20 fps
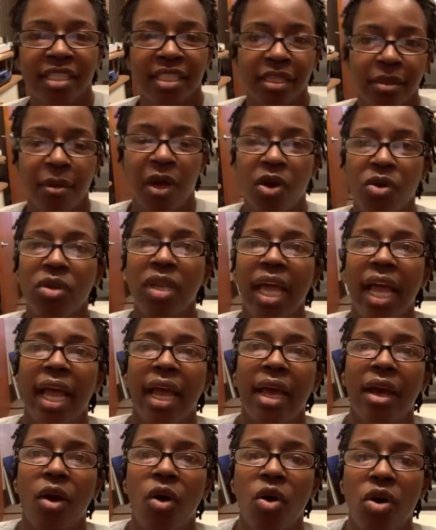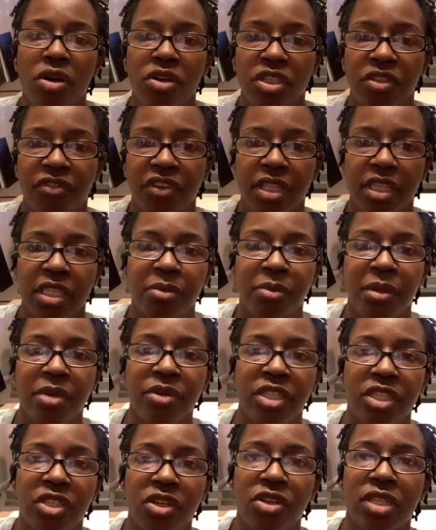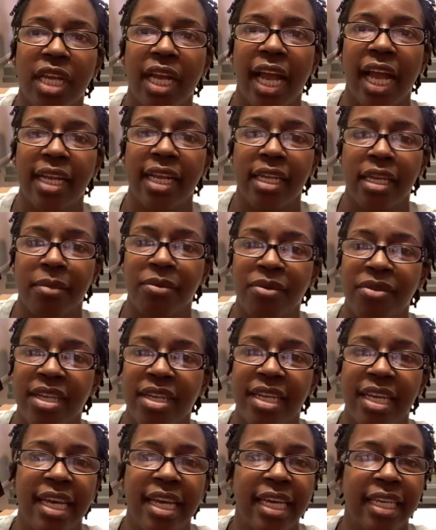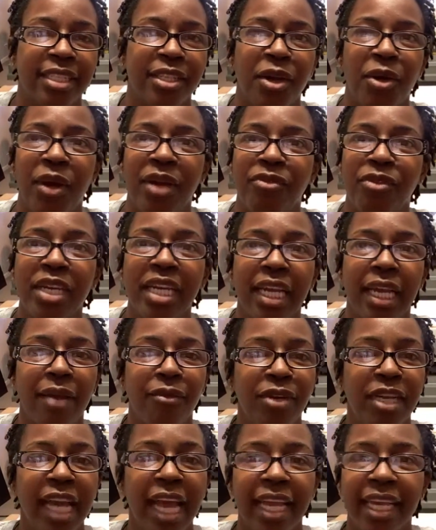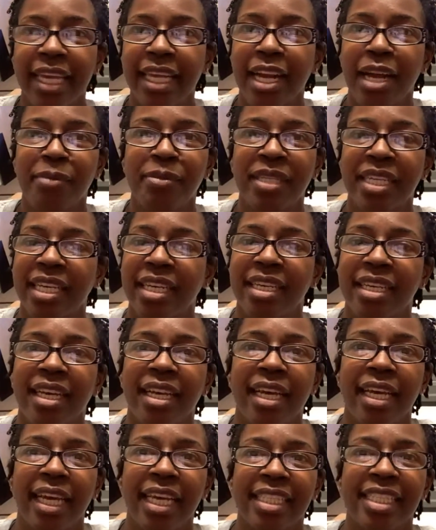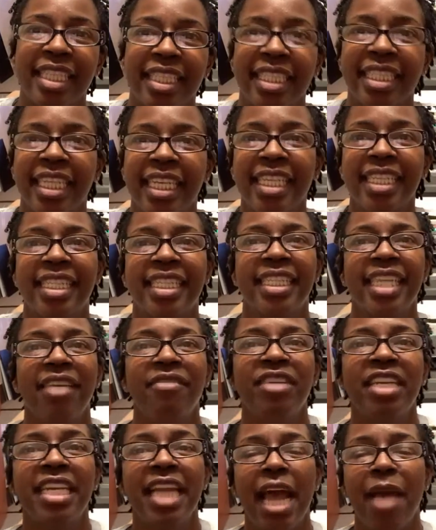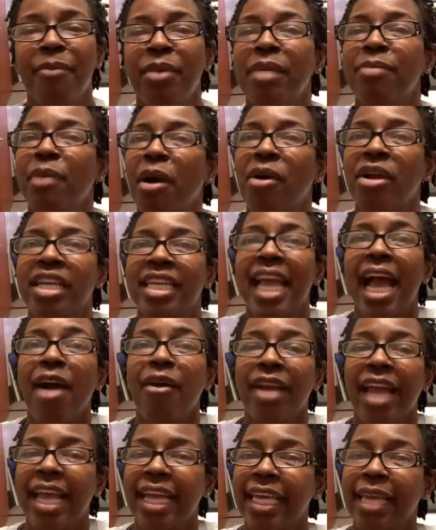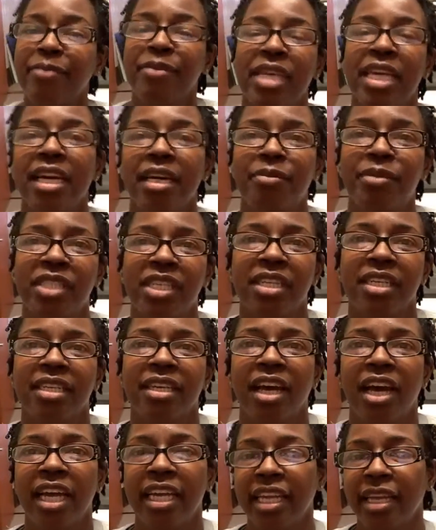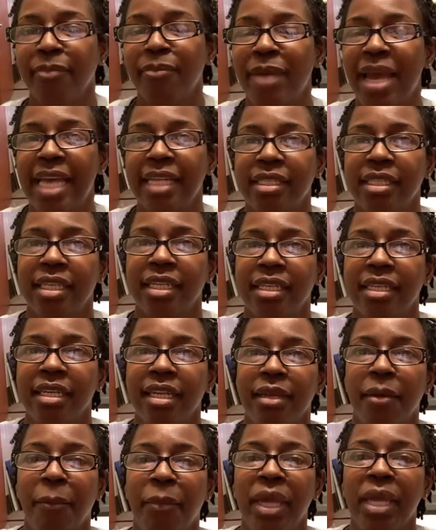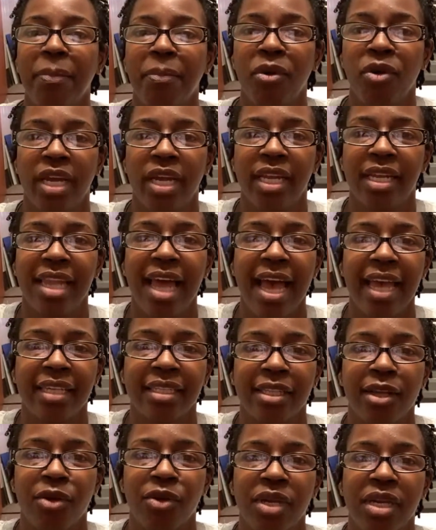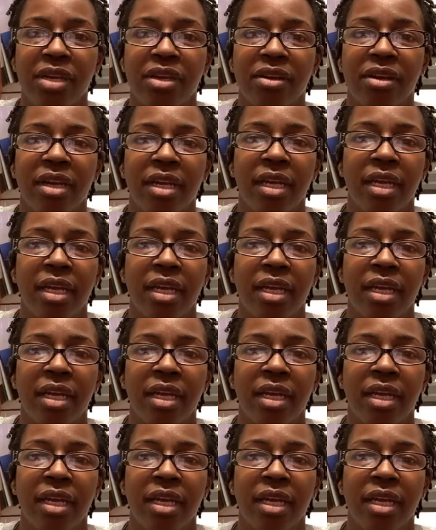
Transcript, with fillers: some online orders for the spirit shirts I gotta get printed. So if we if we can't get up to it's it's 79 people on here. Y'all can't get me up to matching people and likes on here.